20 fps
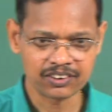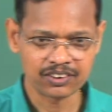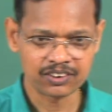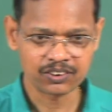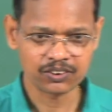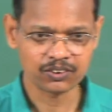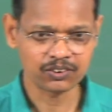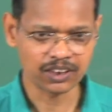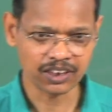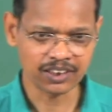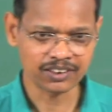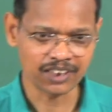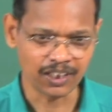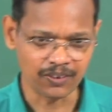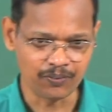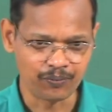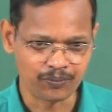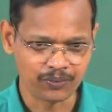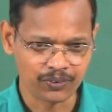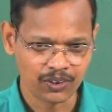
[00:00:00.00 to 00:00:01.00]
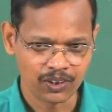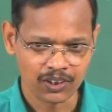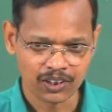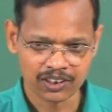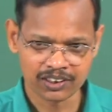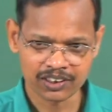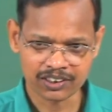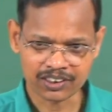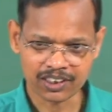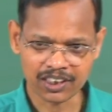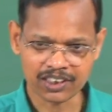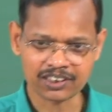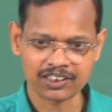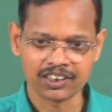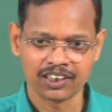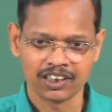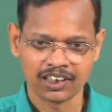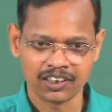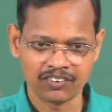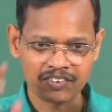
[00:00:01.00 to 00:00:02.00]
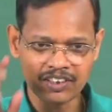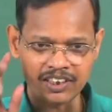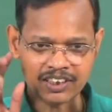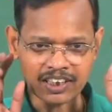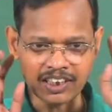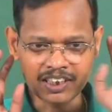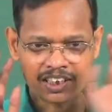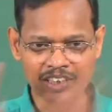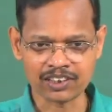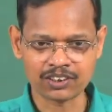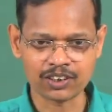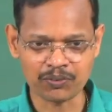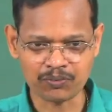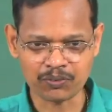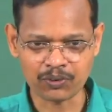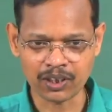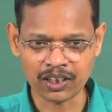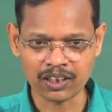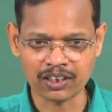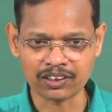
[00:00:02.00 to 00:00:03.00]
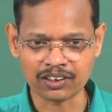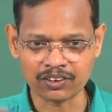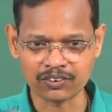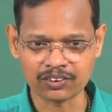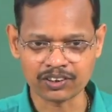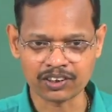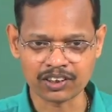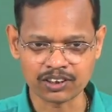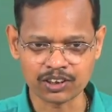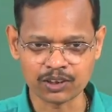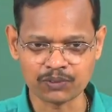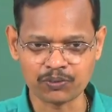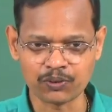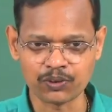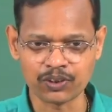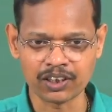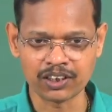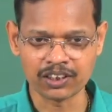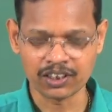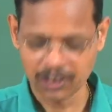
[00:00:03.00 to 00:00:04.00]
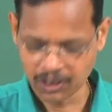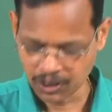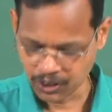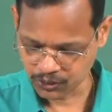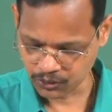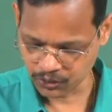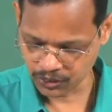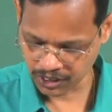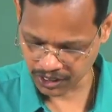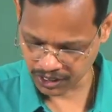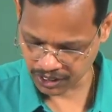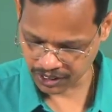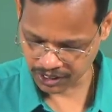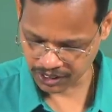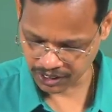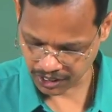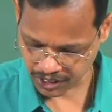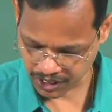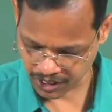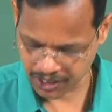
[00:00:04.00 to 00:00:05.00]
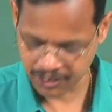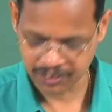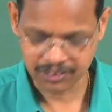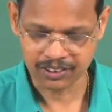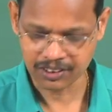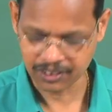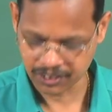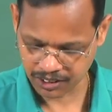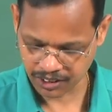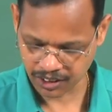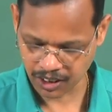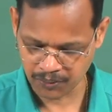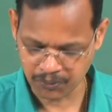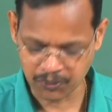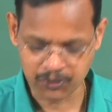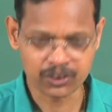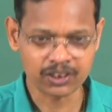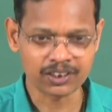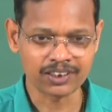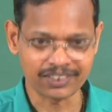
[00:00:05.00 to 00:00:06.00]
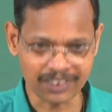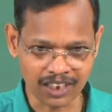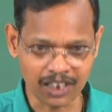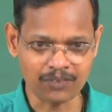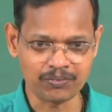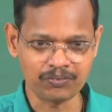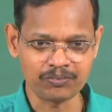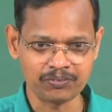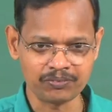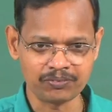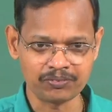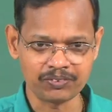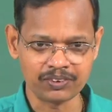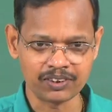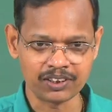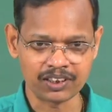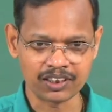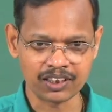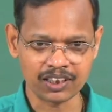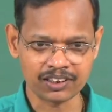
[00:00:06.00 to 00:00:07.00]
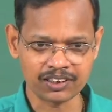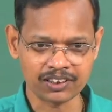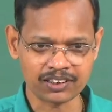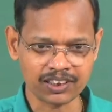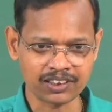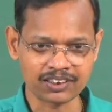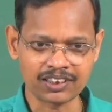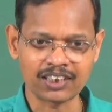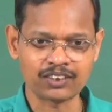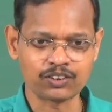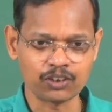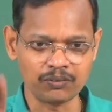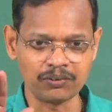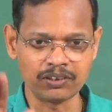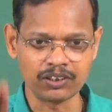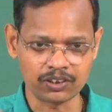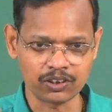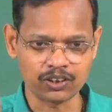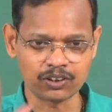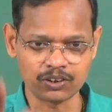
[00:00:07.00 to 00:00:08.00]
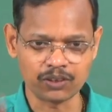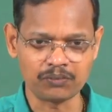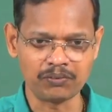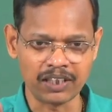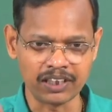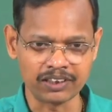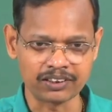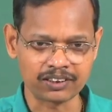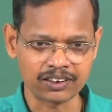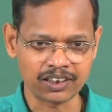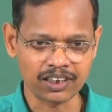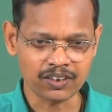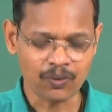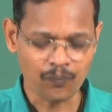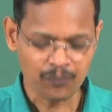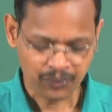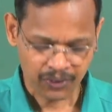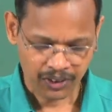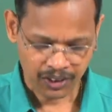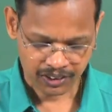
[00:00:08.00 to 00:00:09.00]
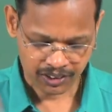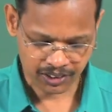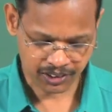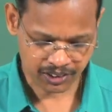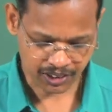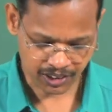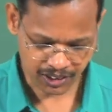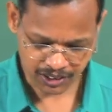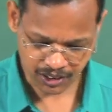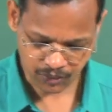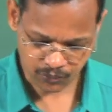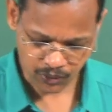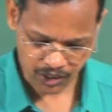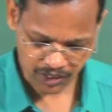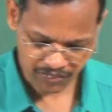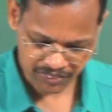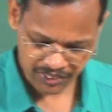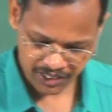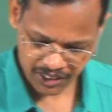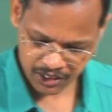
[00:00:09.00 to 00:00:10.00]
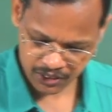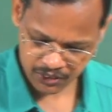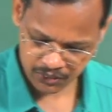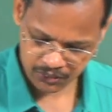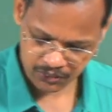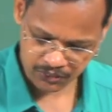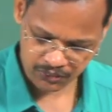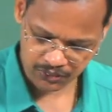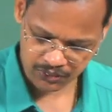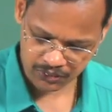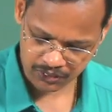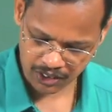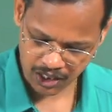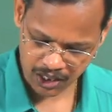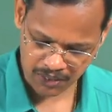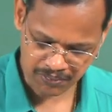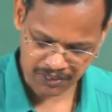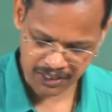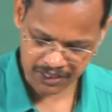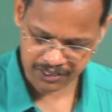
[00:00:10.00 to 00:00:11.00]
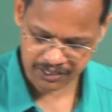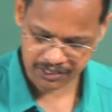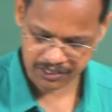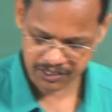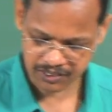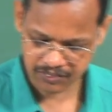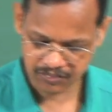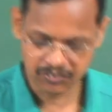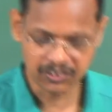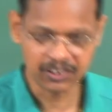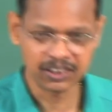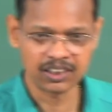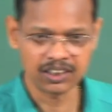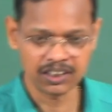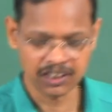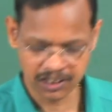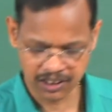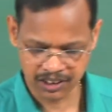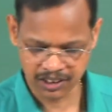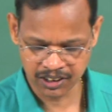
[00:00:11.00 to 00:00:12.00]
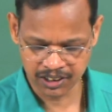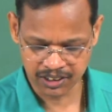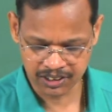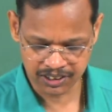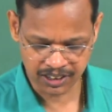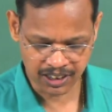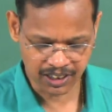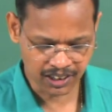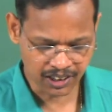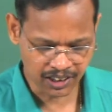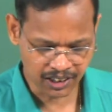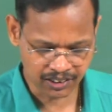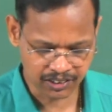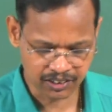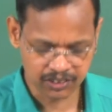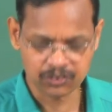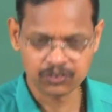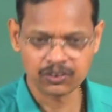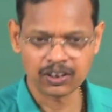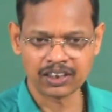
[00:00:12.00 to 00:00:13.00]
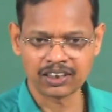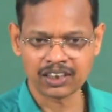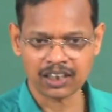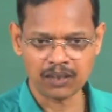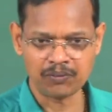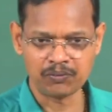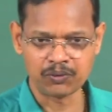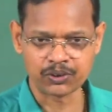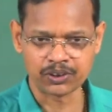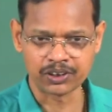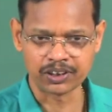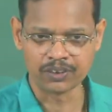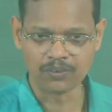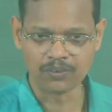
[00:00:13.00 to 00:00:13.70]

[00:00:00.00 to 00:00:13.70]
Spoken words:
so there is same. In this case even it is 100 residue protein or 1000 residue protein, so the occurrence, the composition is the same, right. In this case there is no bias, right. This is the reason why we need to normalize with the chain length to get the composition.